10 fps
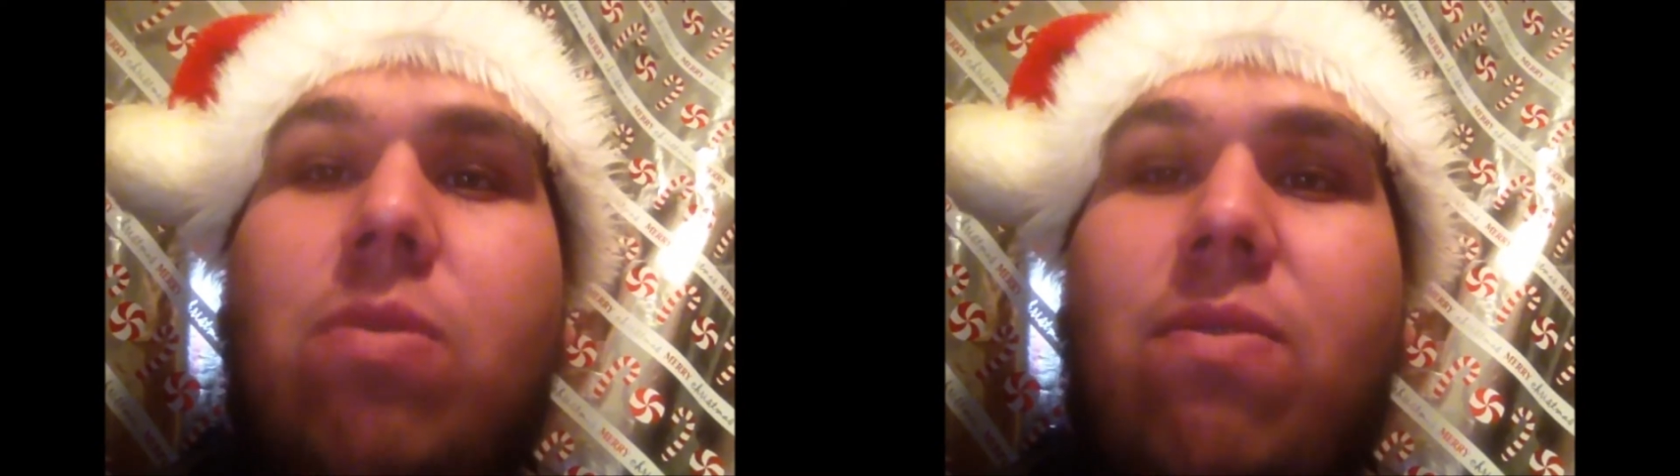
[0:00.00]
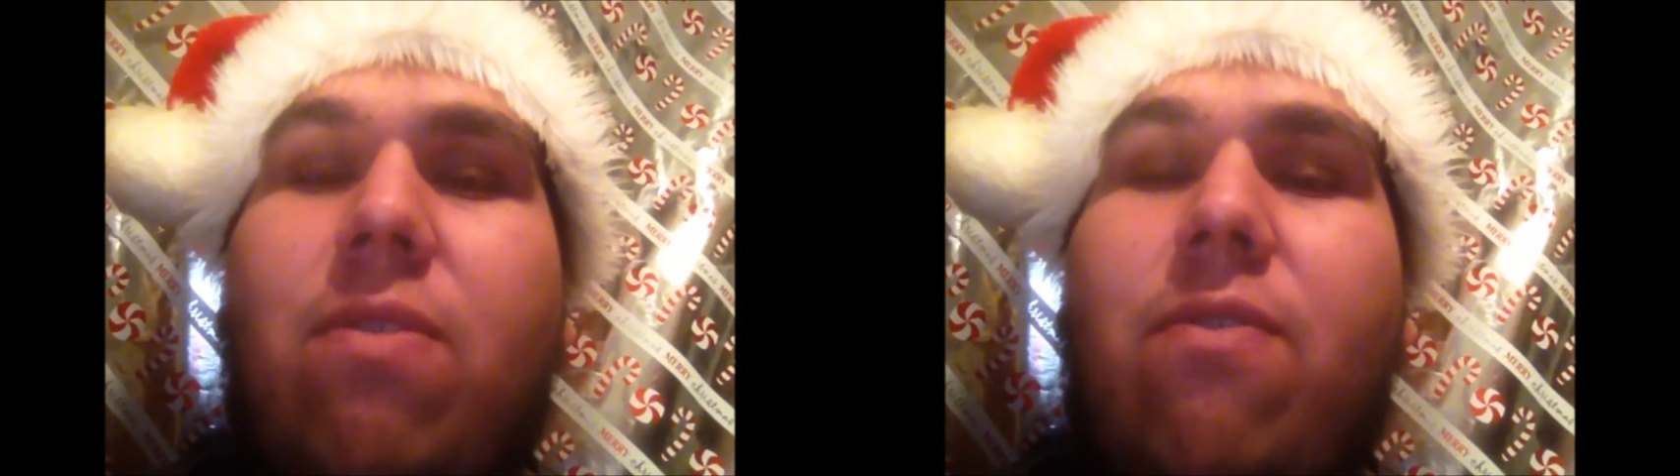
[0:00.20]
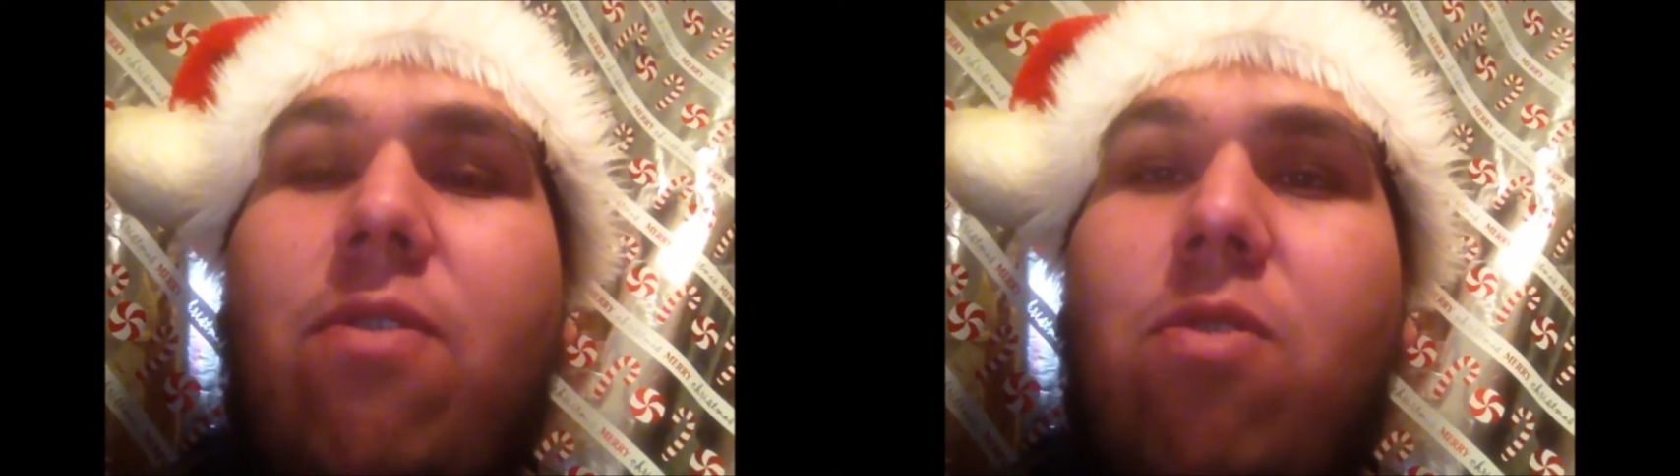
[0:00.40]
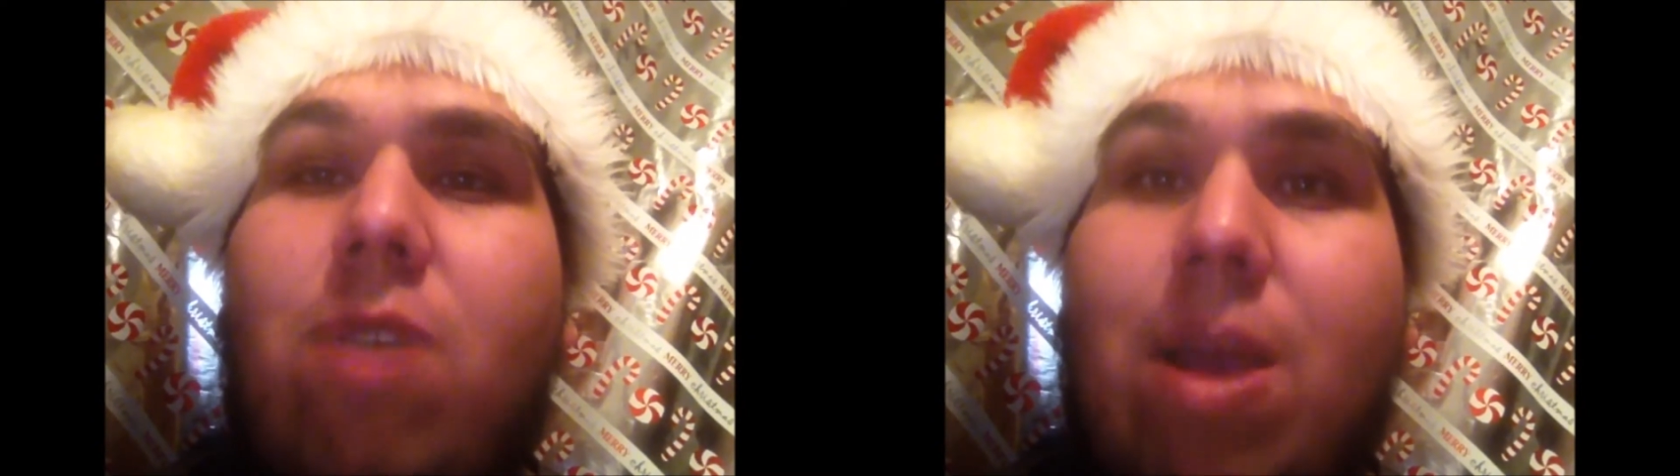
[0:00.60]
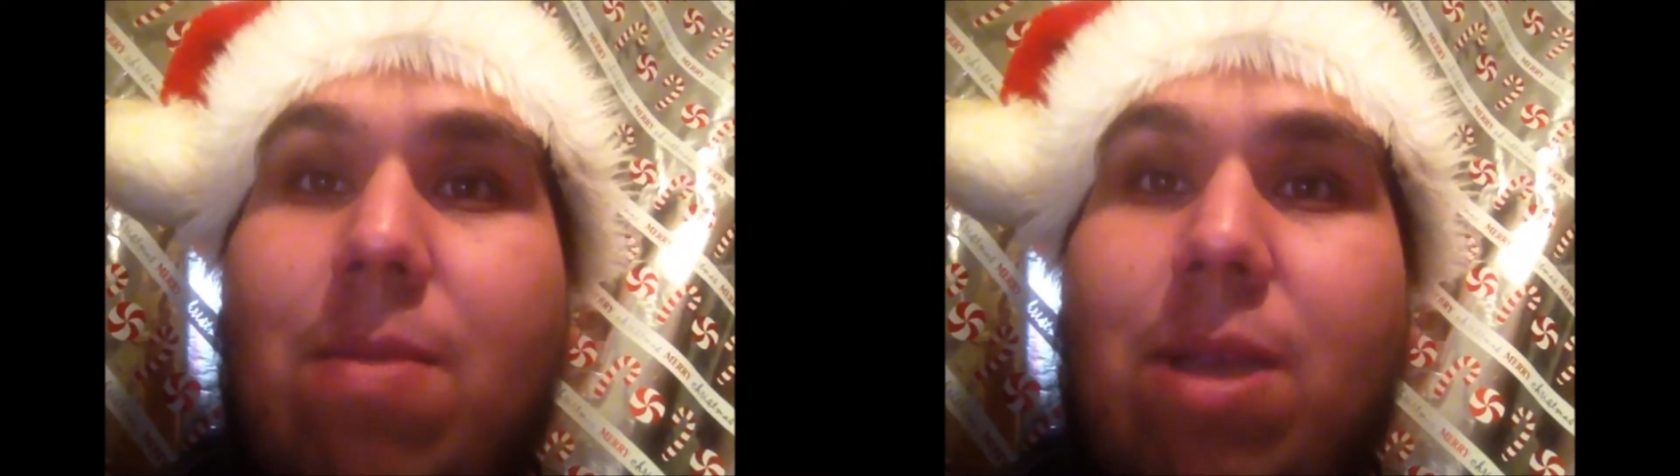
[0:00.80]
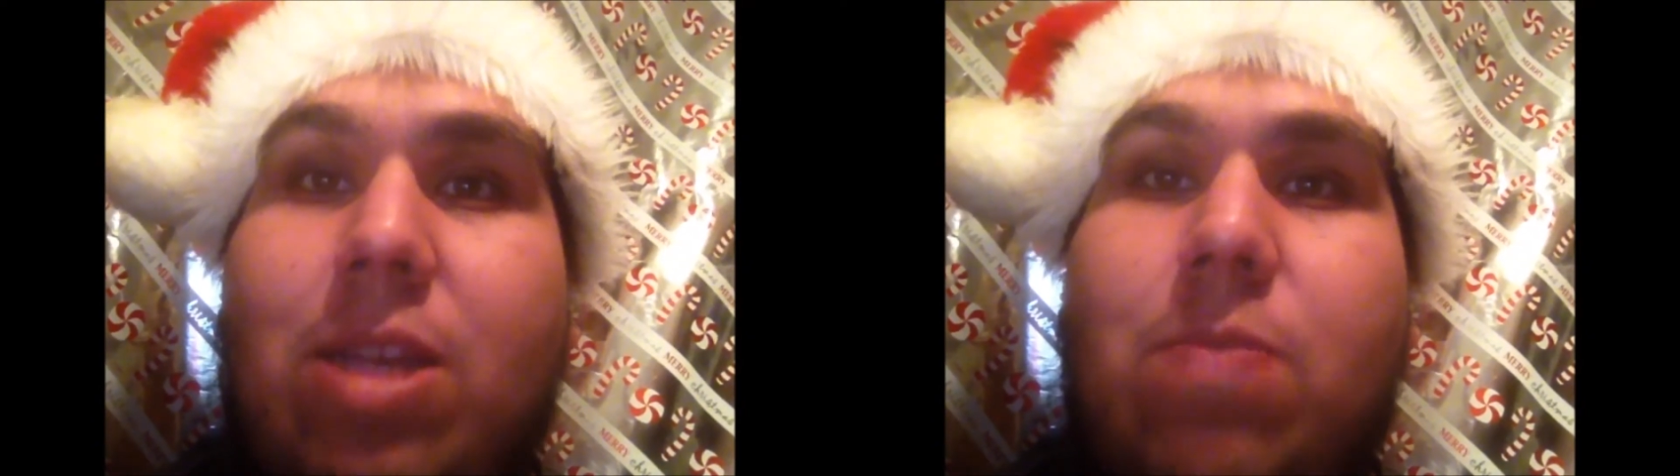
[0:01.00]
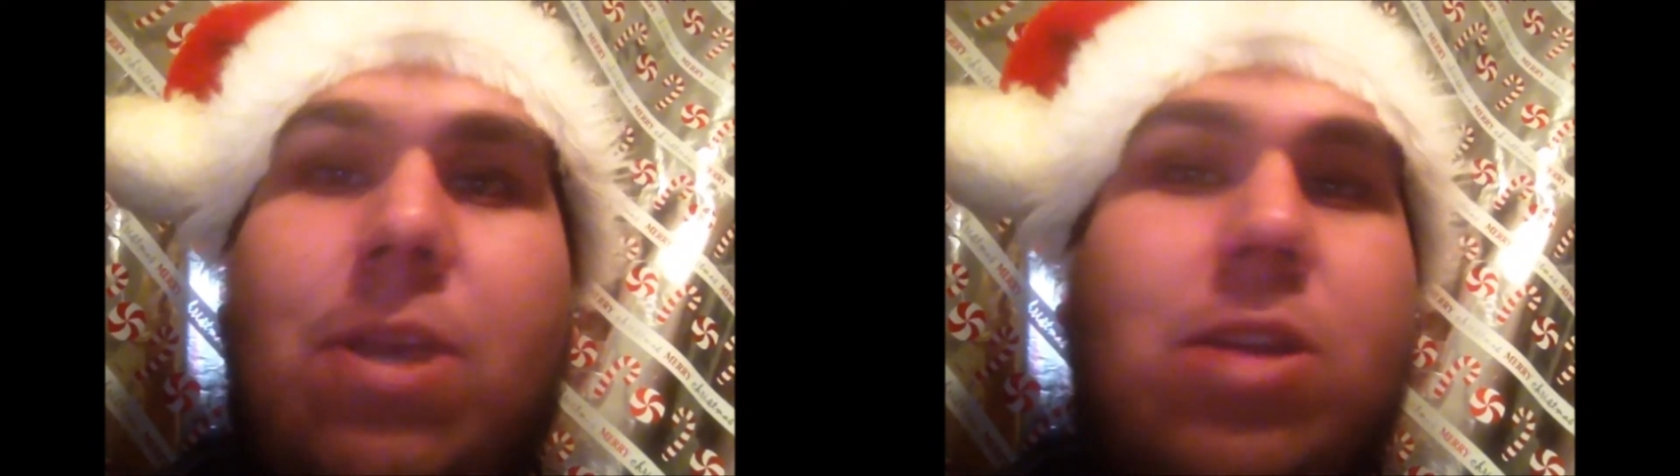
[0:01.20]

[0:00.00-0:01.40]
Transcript: review for Gremlins.